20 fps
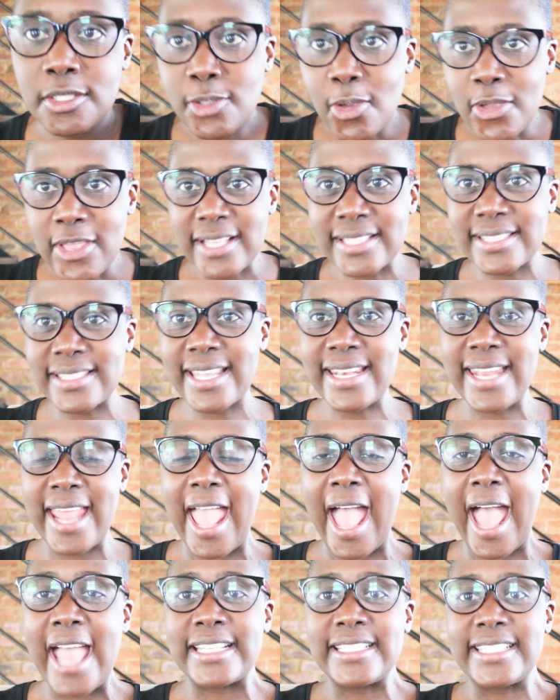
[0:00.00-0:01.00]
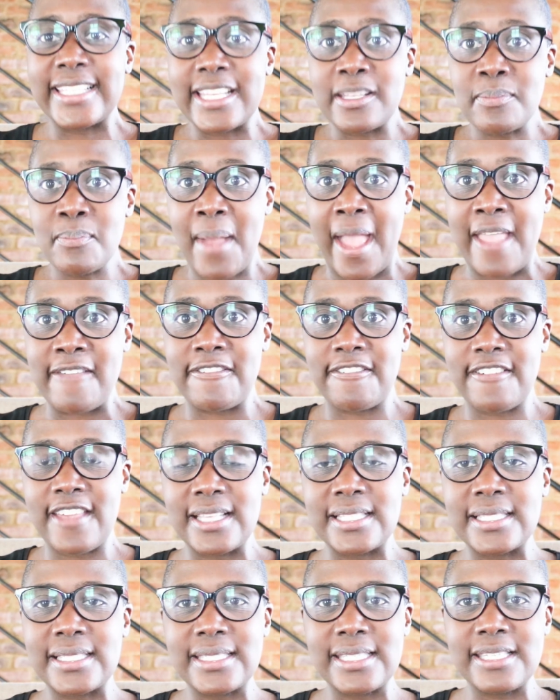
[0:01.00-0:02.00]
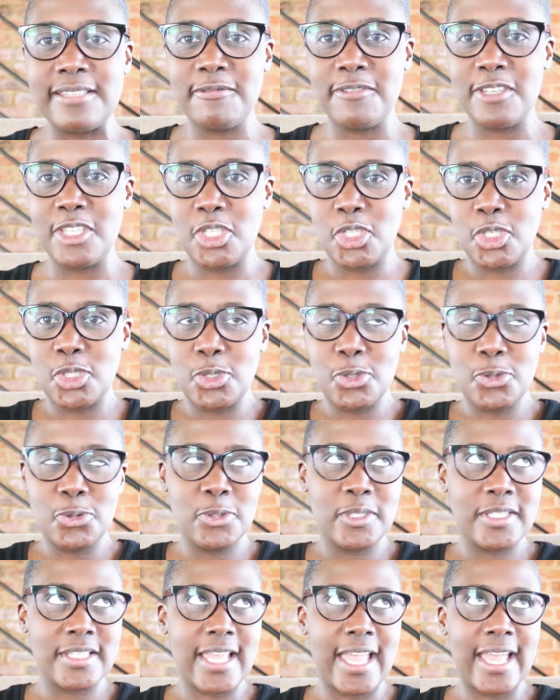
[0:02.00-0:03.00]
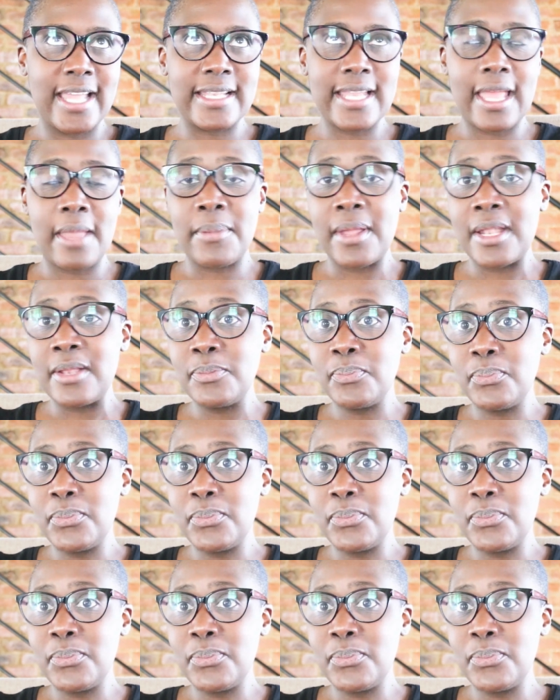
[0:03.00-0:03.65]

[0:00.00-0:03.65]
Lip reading: So yesterday I did my first TV shoot at Urban